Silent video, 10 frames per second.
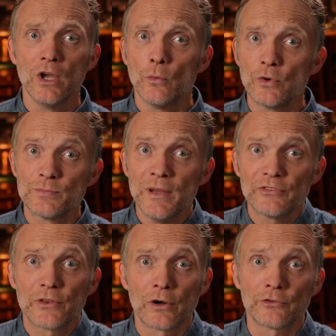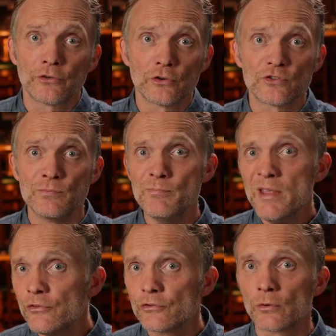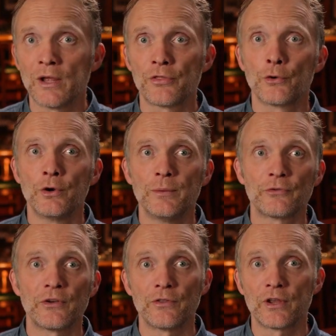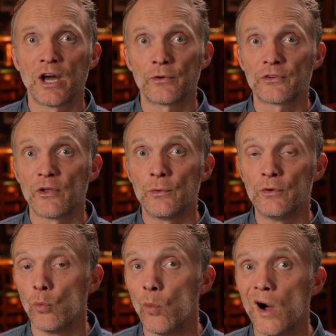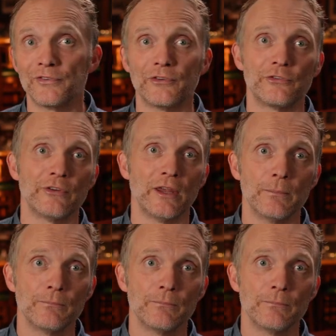which means that our search missed around 30% of the contracts that we'd want to see.